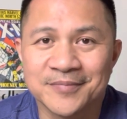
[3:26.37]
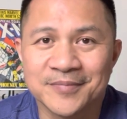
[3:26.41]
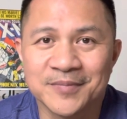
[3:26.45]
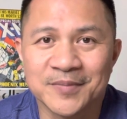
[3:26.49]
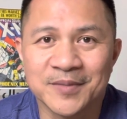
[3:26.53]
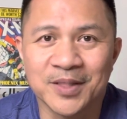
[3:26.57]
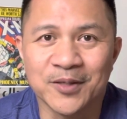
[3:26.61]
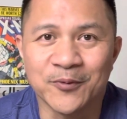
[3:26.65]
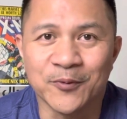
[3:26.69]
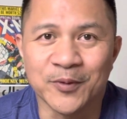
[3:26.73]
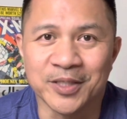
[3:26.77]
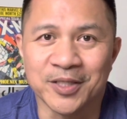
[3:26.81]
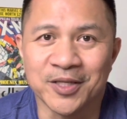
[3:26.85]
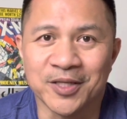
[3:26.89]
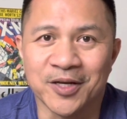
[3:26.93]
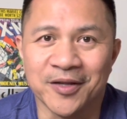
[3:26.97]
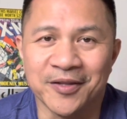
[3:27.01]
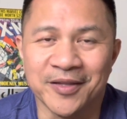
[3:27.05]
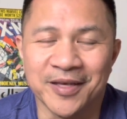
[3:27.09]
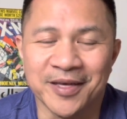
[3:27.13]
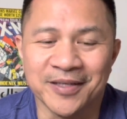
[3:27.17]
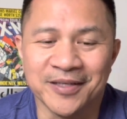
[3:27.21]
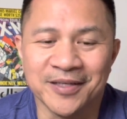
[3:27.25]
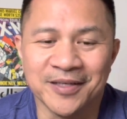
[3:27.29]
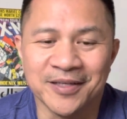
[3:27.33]
what do you call
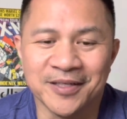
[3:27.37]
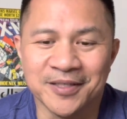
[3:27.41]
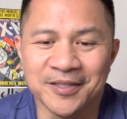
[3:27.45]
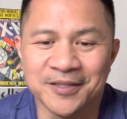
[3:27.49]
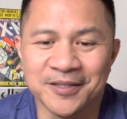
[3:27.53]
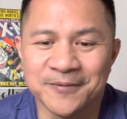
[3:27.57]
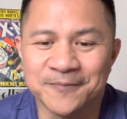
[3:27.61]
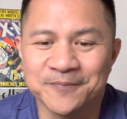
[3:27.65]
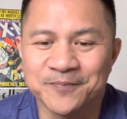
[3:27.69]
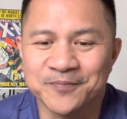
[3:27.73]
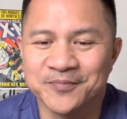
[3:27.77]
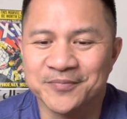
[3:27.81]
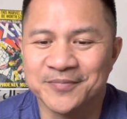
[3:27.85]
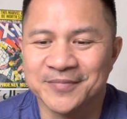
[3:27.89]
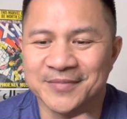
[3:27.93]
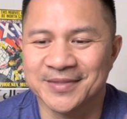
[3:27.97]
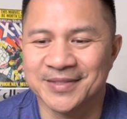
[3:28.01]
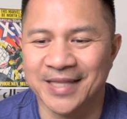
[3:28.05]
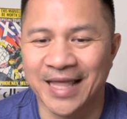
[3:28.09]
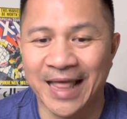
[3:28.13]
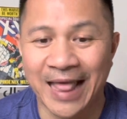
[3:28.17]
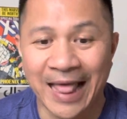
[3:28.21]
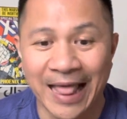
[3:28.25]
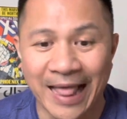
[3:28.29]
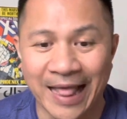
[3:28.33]
that?
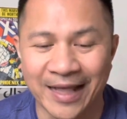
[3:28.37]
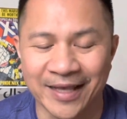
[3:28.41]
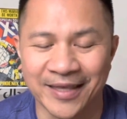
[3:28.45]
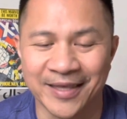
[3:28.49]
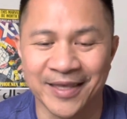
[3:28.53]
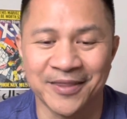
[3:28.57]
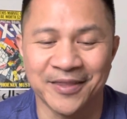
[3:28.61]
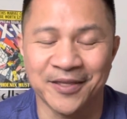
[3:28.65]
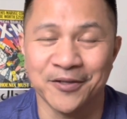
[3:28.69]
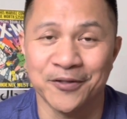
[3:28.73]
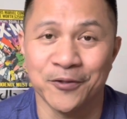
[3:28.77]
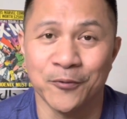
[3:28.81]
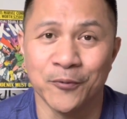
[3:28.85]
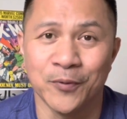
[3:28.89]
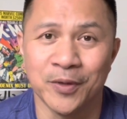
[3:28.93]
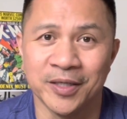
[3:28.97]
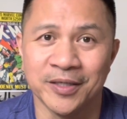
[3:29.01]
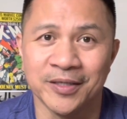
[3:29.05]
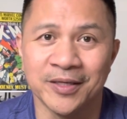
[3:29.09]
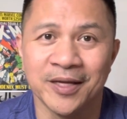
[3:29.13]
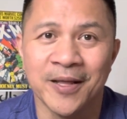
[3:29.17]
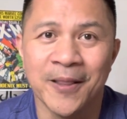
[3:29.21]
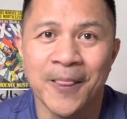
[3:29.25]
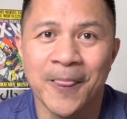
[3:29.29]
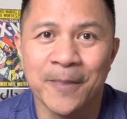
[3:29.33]
I can't think of the
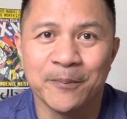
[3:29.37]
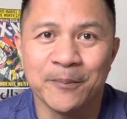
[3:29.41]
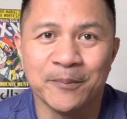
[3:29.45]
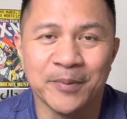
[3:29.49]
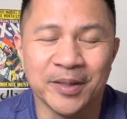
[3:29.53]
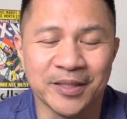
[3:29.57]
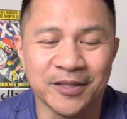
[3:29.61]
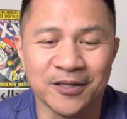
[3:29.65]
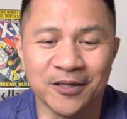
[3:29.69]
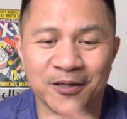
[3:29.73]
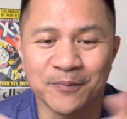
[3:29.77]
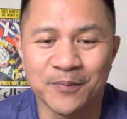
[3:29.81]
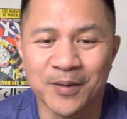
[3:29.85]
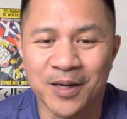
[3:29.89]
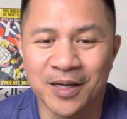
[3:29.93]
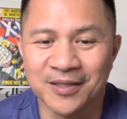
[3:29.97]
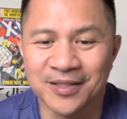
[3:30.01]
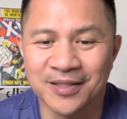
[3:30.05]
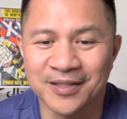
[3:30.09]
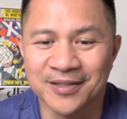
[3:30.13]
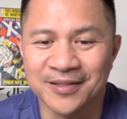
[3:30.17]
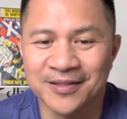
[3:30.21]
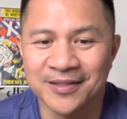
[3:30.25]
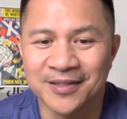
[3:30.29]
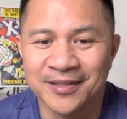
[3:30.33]
word, but it'll
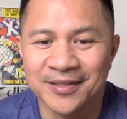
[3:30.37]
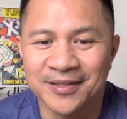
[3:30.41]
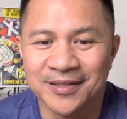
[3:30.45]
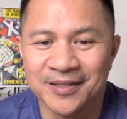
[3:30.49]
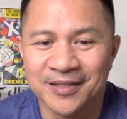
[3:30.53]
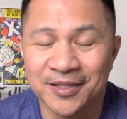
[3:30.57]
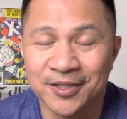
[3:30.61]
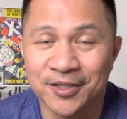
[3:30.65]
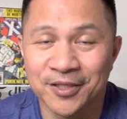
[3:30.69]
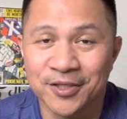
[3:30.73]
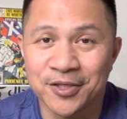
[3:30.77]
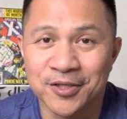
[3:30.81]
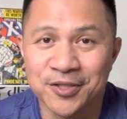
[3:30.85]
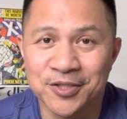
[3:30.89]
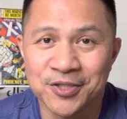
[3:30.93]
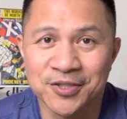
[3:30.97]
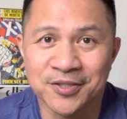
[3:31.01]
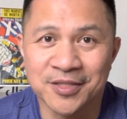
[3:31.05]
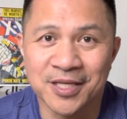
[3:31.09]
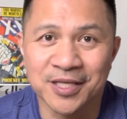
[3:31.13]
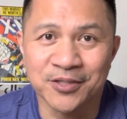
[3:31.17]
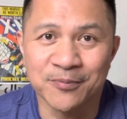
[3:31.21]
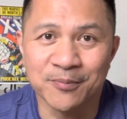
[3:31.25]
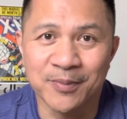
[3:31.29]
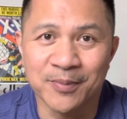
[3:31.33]
probably encourage you
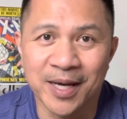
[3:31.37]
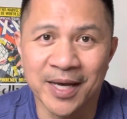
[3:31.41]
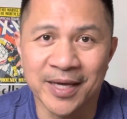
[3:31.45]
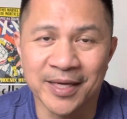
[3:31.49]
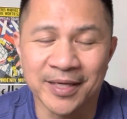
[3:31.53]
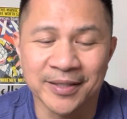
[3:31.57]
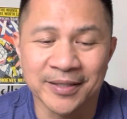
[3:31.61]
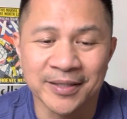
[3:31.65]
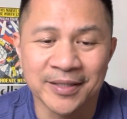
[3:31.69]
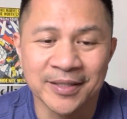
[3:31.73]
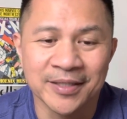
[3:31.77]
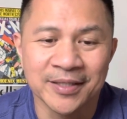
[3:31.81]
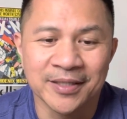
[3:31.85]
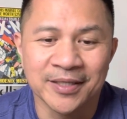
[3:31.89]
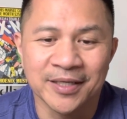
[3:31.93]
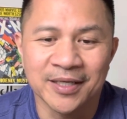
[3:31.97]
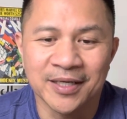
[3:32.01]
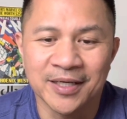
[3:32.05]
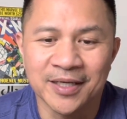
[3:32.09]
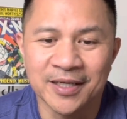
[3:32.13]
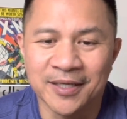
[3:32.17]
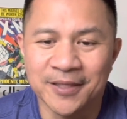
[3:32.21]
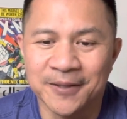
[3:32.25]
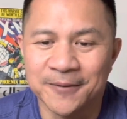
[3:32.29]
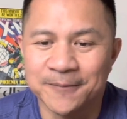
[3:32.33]
not to buy it,
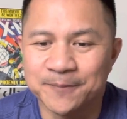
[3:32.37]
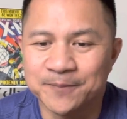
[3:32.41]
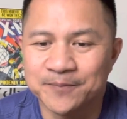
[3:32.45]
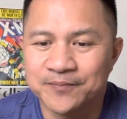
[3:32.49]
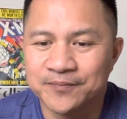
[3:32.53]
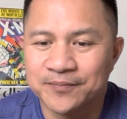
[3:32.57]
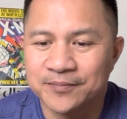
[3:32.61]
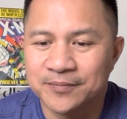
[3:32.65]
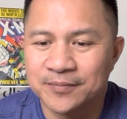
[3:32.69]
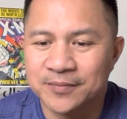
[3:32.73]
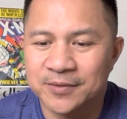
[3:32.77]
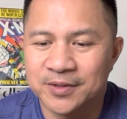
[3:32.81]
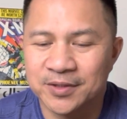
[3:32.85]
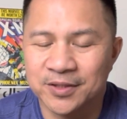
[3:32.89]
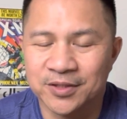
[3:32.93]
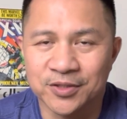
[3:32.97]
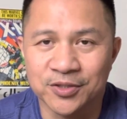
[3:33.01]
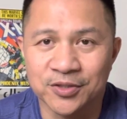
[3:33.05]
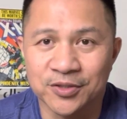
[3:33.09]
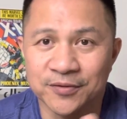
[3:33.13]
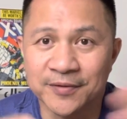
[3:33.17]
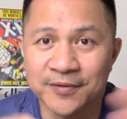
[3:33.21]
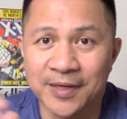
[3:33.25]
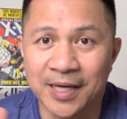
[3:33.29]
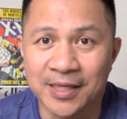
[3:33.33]
because
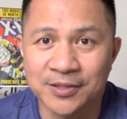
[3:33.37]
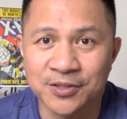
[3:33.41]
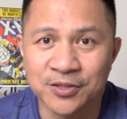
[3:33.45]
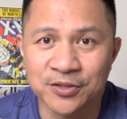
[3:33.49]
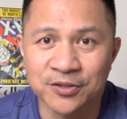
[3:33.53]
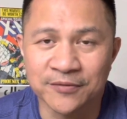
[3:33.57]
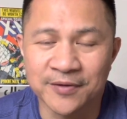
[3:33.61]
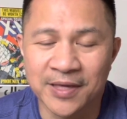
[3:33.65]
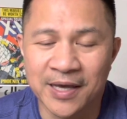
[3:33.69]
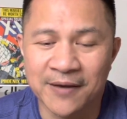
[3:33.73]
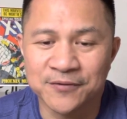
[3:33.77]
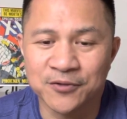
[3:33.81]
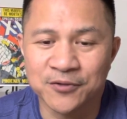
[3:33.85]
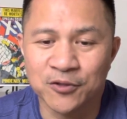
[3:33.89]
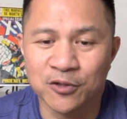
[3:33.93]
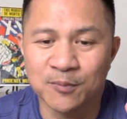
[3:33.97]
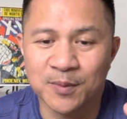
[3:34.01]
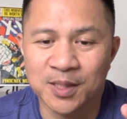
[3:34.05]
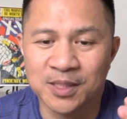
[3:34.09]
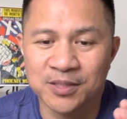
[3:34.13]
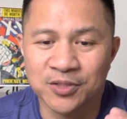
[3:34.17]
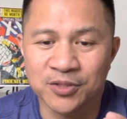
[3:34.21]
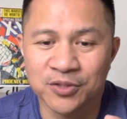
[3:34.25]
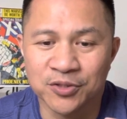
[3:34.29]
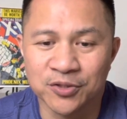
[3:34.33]
you'd have so
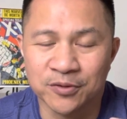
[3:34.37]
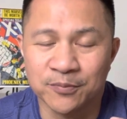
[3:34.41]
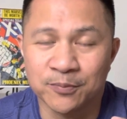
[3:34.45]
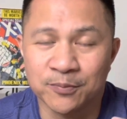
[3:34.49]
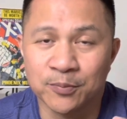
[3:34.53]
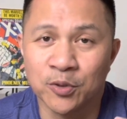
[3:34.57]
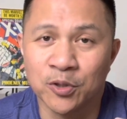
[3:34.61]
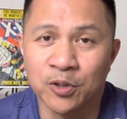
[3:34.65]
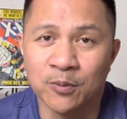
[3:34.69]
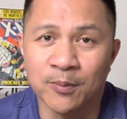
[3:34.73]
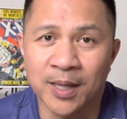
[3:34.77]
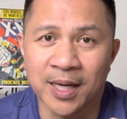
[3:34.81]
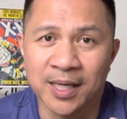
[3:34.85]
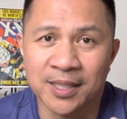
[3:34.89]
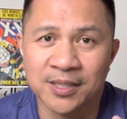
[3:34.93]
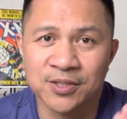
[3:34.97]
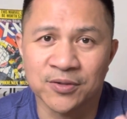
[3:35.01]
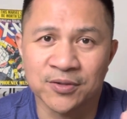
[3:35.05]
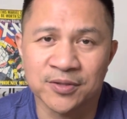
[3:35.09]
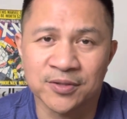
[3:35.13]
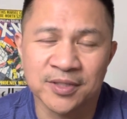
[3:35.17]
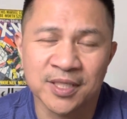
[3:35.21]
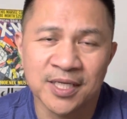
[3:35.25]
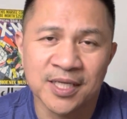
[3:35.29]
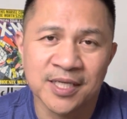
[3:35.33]
much in your pull box.
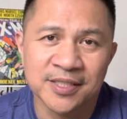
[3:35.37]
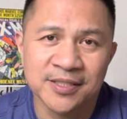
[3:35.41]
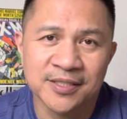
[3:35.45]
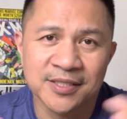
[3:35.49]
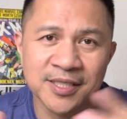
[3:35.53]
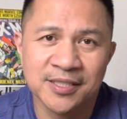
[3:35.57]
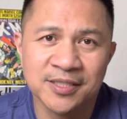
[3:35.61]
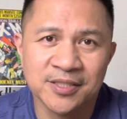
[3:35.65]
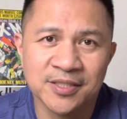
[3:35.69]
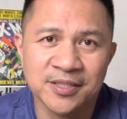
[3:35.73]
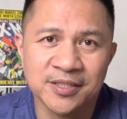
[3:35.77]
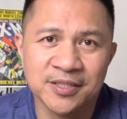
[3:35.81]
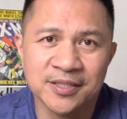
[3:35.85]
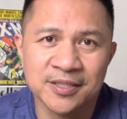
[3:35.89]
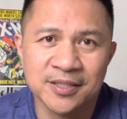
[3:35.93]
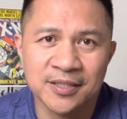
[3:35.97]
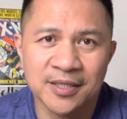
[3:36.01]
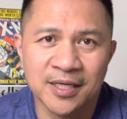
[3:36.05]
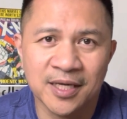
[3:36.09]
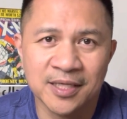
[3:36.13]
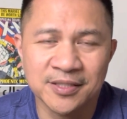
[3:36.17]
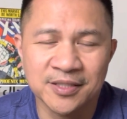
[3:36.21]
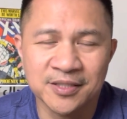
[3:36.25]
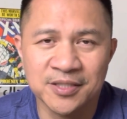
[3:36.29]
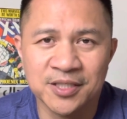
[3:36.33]
So
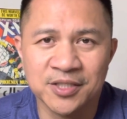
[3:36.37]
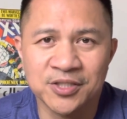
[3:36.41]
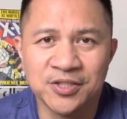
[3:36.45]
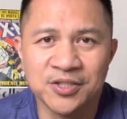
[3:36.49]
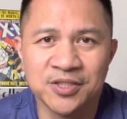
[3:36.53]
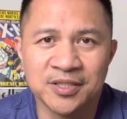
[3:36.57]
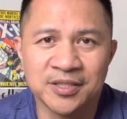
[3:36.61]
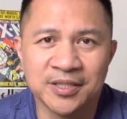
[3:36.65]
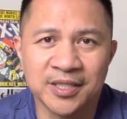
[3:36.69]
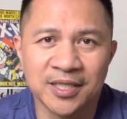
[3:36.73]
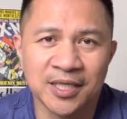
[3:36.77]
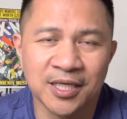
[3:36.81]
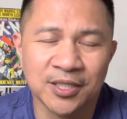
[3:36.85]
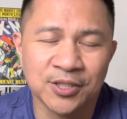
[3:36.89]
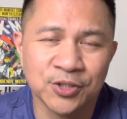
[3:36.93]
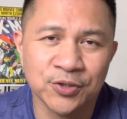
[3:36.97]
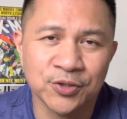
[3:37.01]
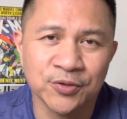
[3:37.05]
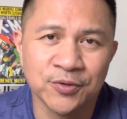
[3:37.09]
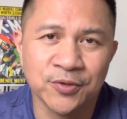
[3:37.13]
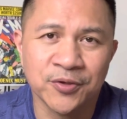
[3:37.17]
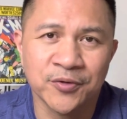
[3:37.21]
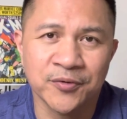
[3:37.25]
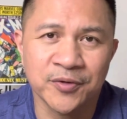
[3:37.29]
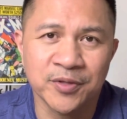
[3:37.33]
I suggest you just get like 2
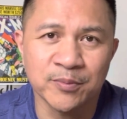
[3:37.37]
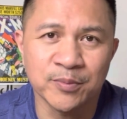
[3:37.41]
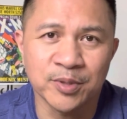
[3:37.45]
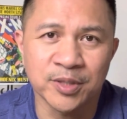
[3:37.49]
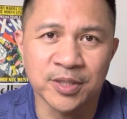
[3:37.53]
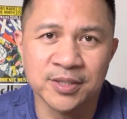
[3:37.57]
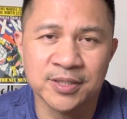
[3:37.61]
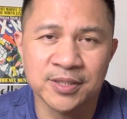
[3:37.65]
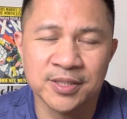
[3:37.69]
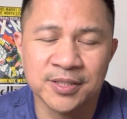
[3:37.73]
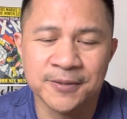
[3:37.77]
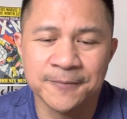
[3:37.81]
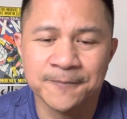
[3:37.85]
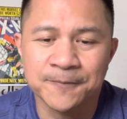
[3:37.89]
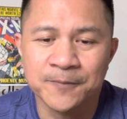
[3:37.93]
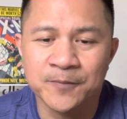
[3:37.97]
or 3 books,